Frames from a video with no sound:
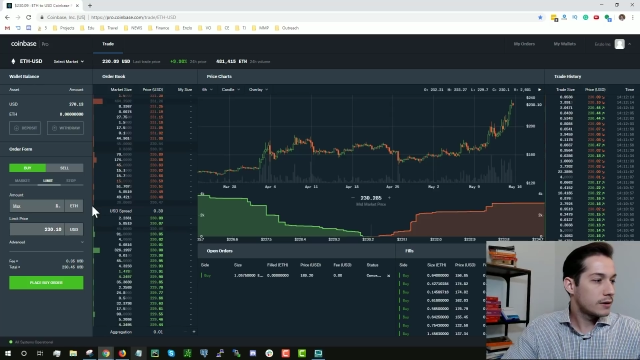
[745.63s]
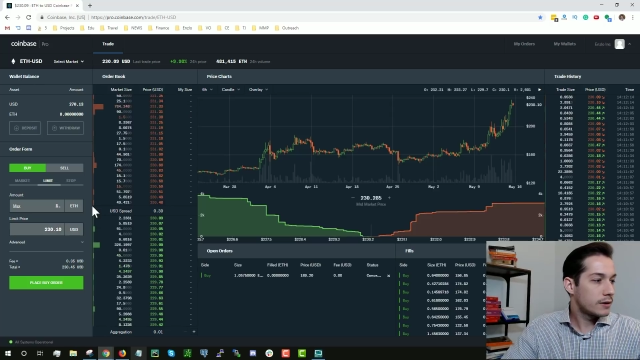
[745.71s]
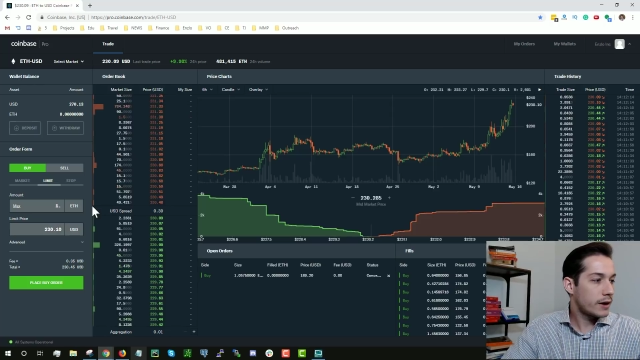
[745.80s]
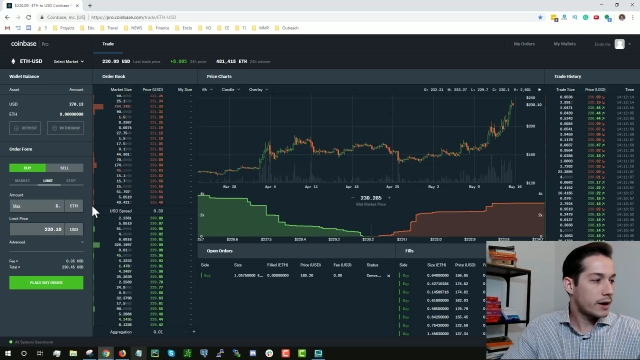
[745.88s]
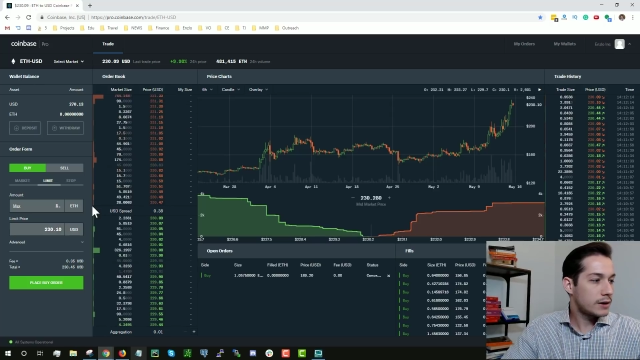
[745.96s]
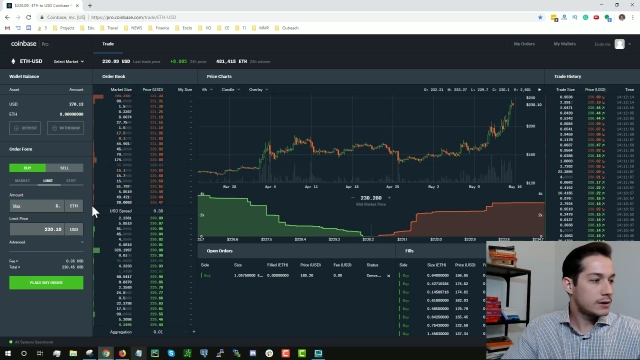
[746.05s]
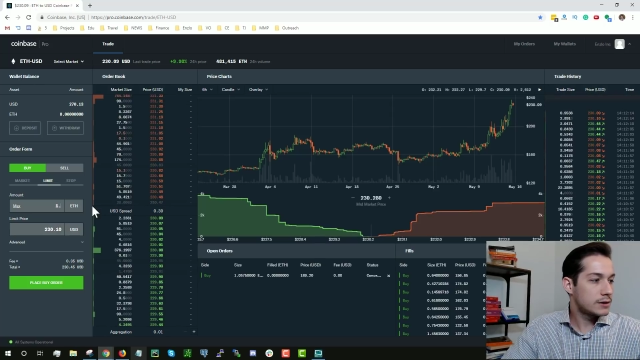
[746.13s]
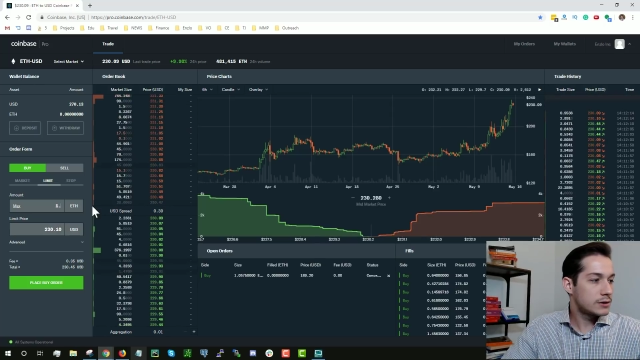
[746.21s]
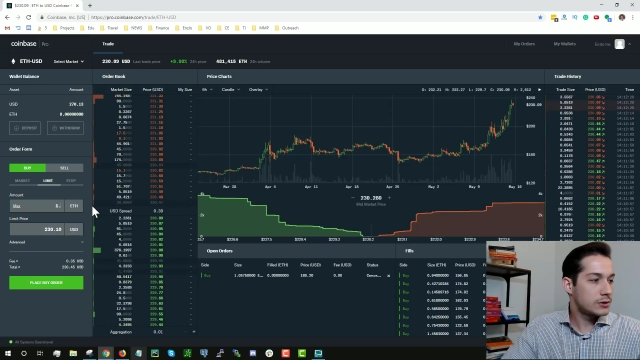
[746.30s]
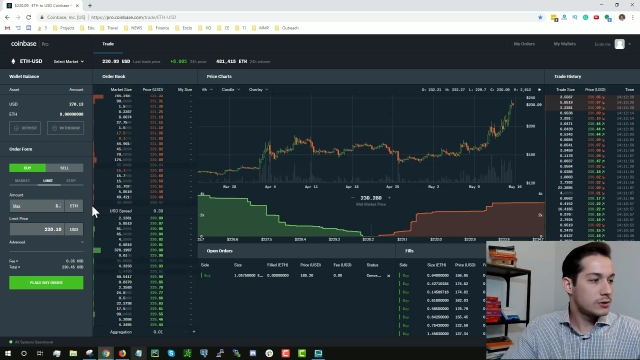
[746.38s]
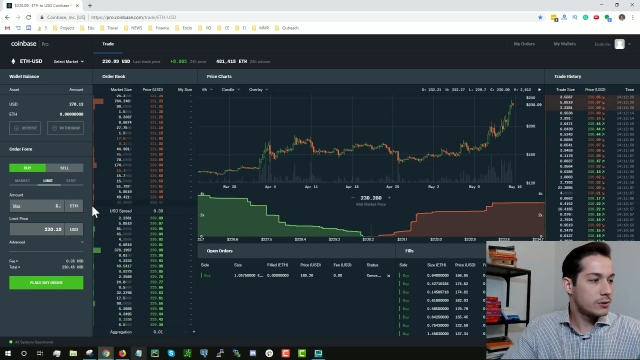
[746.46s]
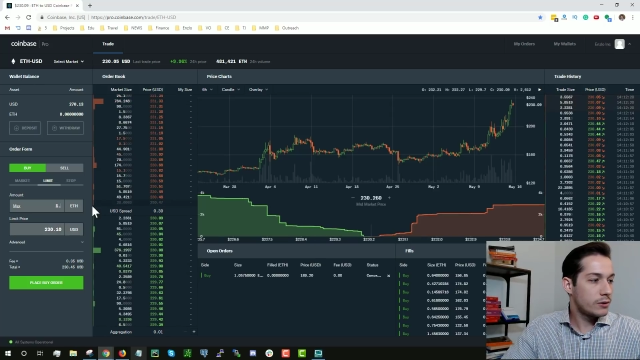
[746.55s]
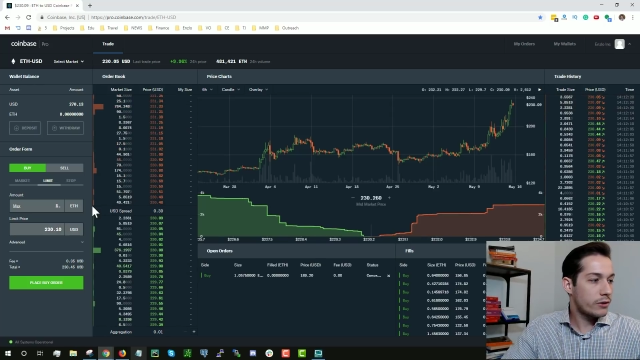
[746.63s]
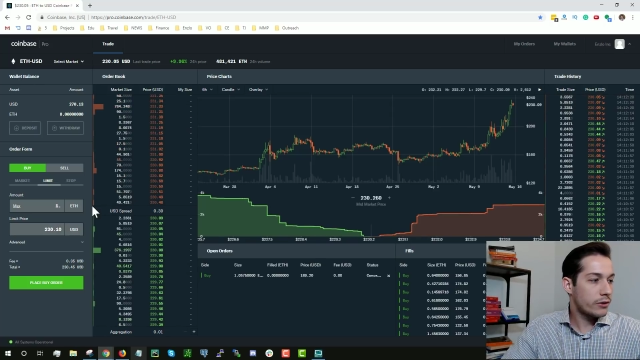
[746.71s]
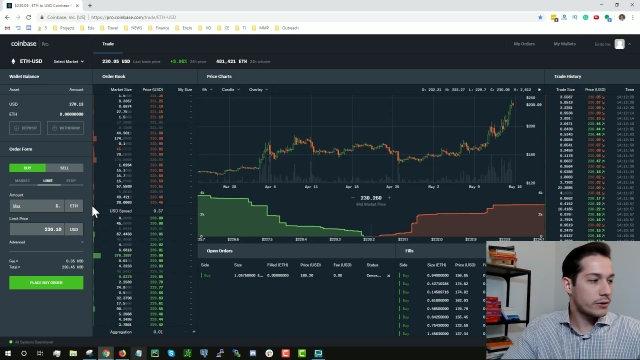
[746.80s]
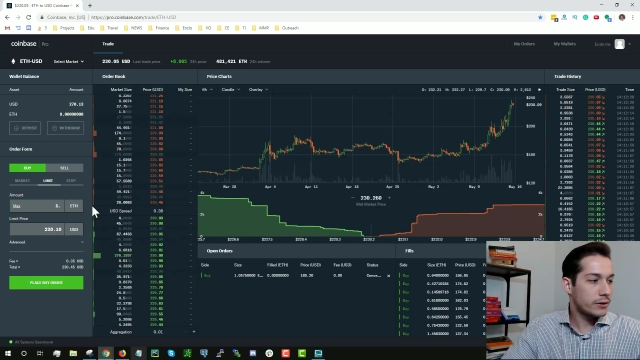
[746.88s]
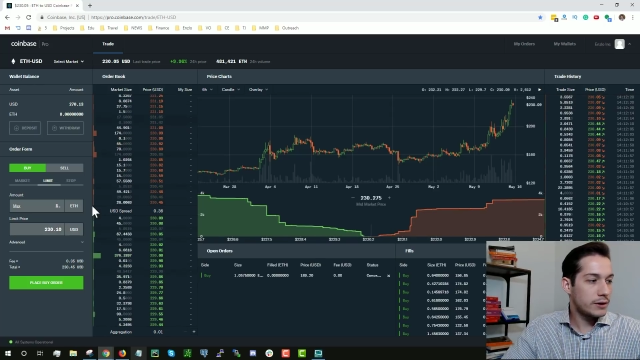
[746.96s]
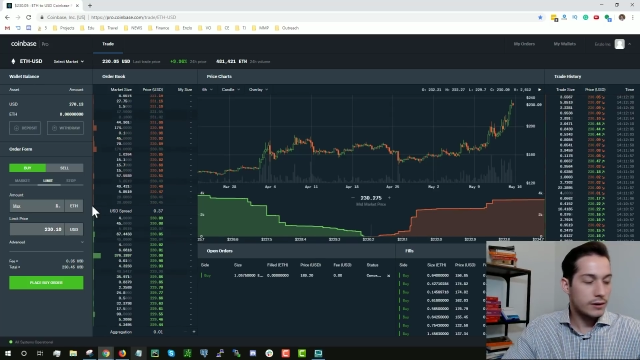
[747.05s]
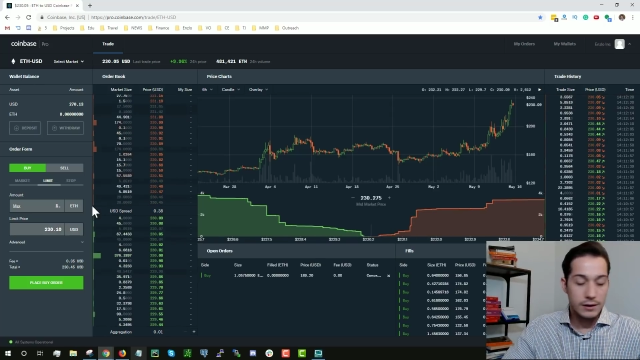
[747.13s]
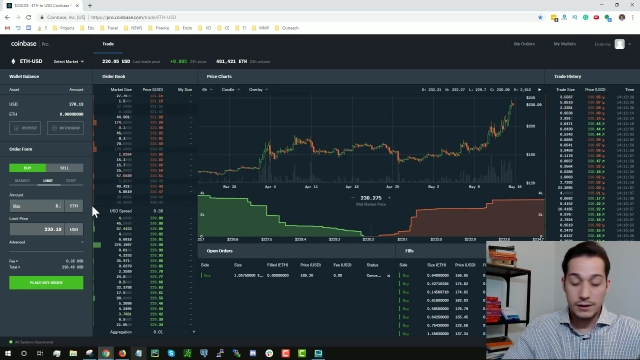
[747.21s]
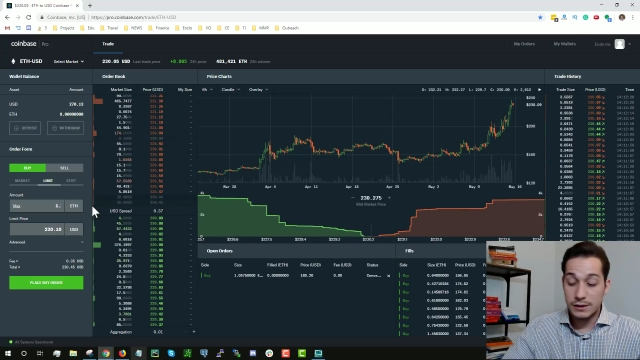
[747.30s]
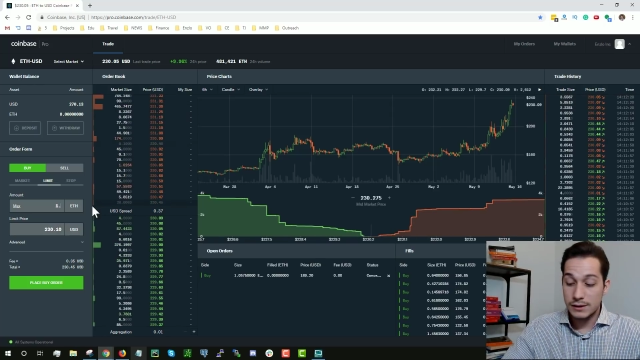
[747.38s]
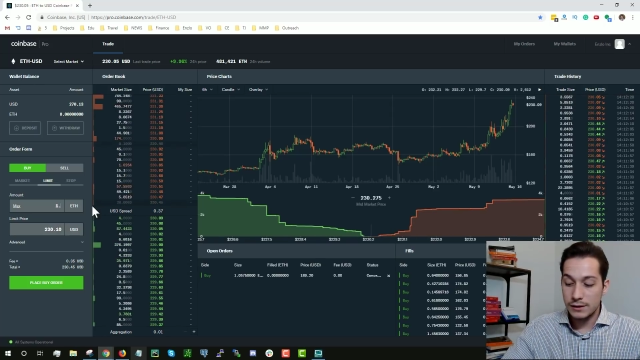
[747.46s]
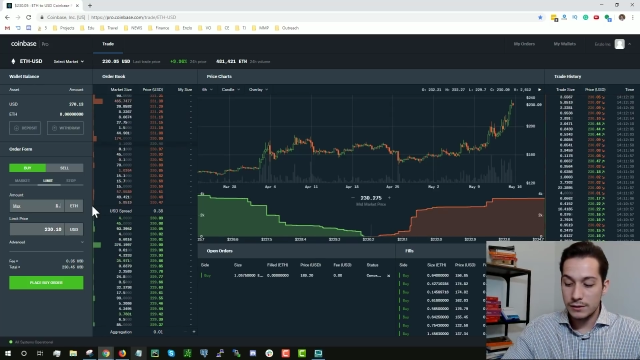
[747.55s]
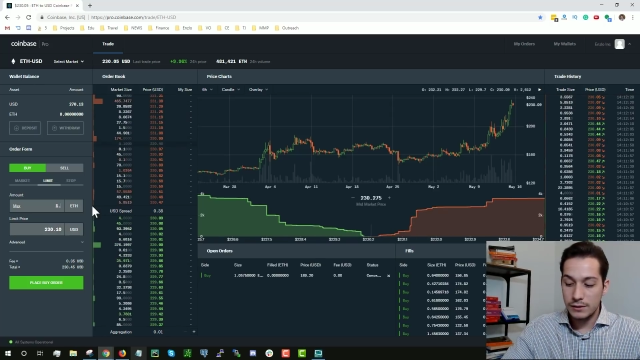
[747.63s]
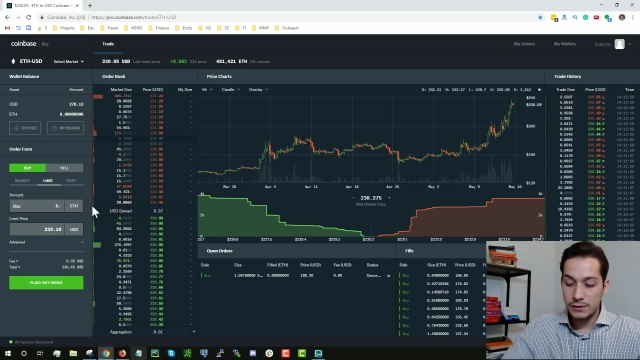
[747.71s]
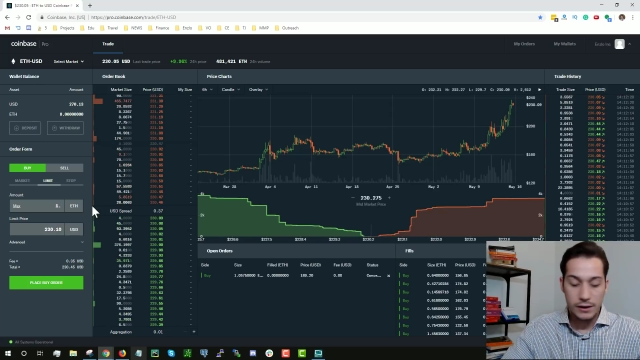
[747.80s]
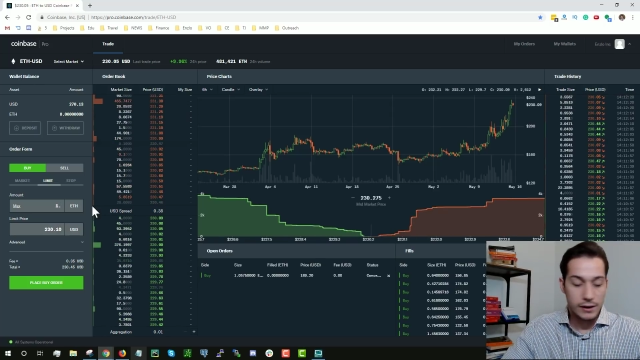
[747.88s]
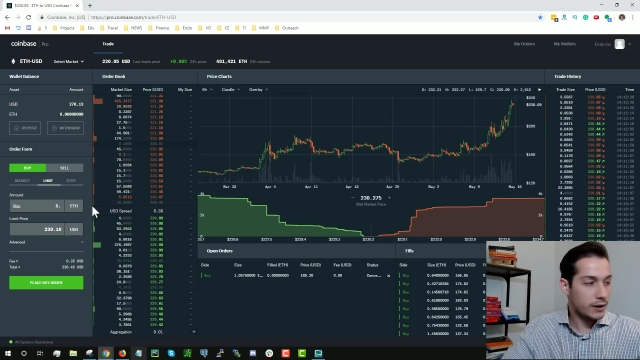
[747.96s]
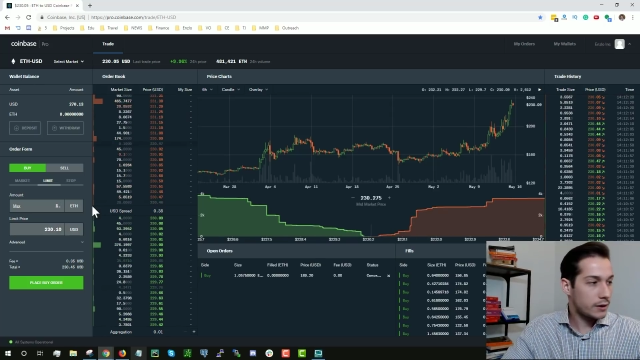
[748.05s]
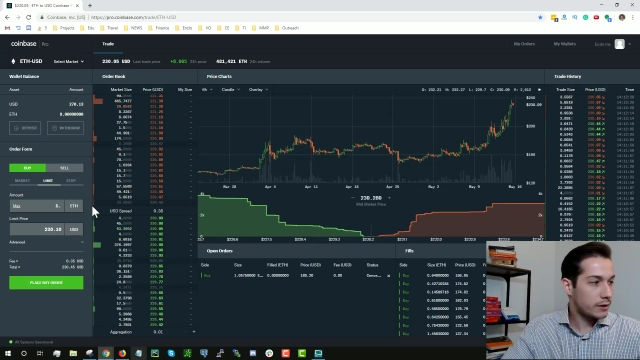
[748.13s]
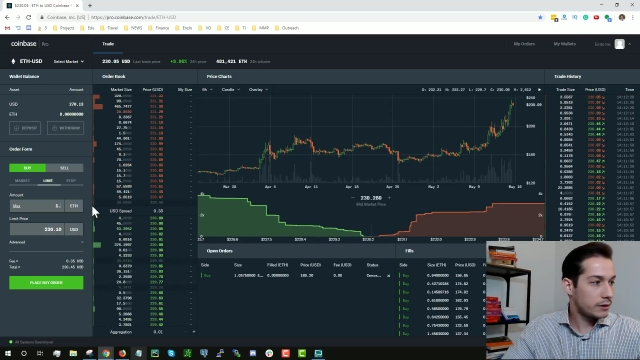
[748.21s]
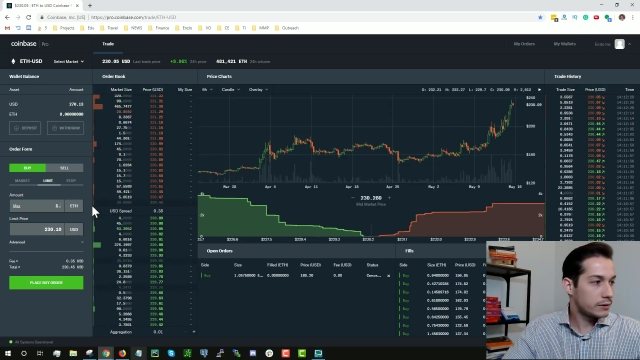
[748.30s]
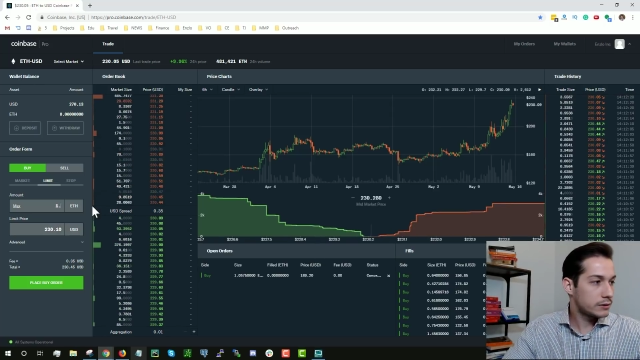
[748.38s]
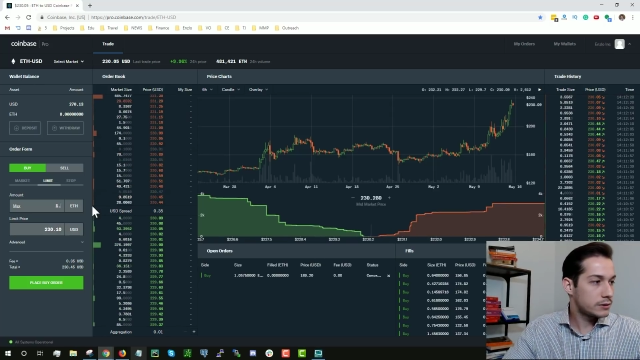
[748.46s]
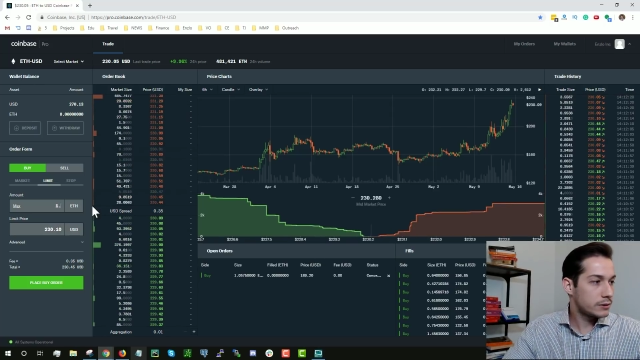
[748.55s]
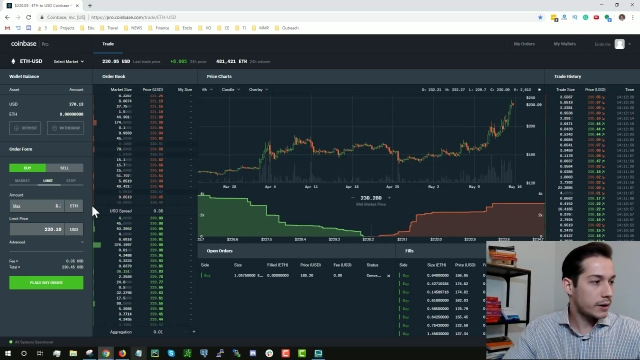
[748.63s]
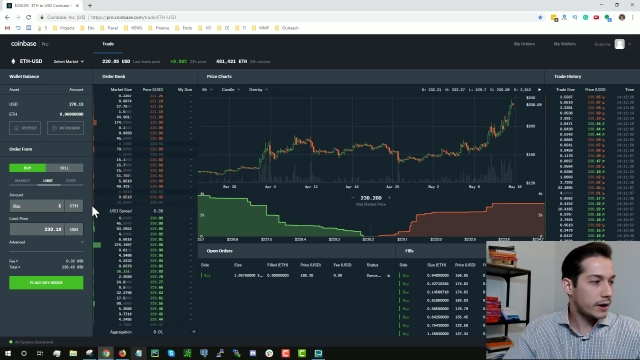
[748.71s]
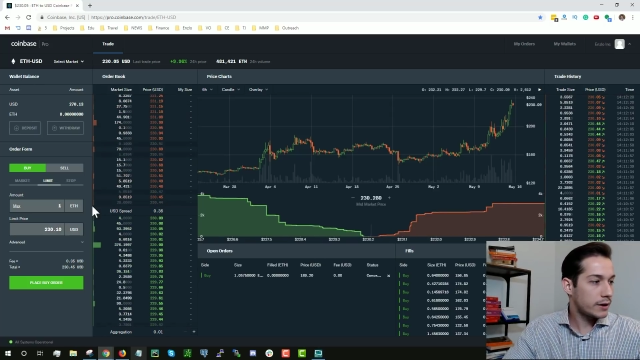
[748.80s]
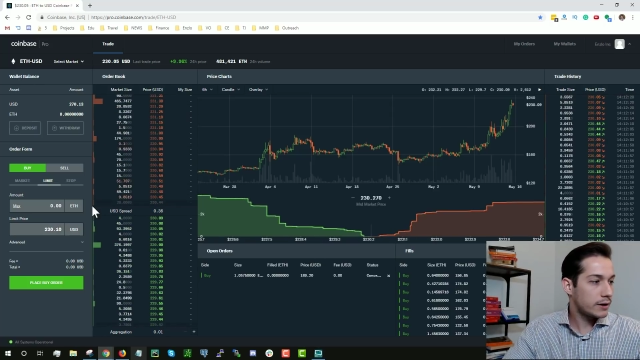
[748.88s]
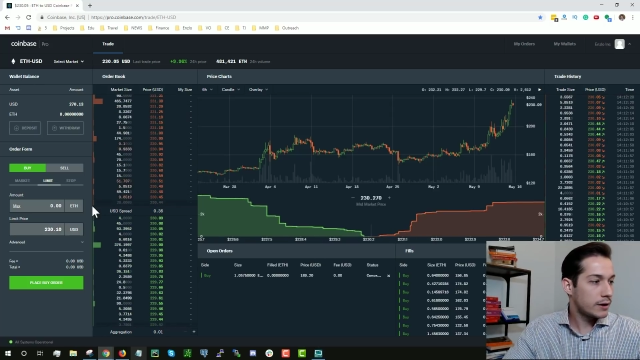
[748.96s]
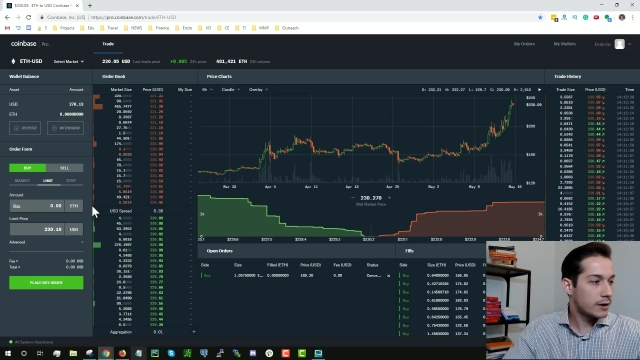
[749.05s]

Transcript: That is 230. It's still a little too high.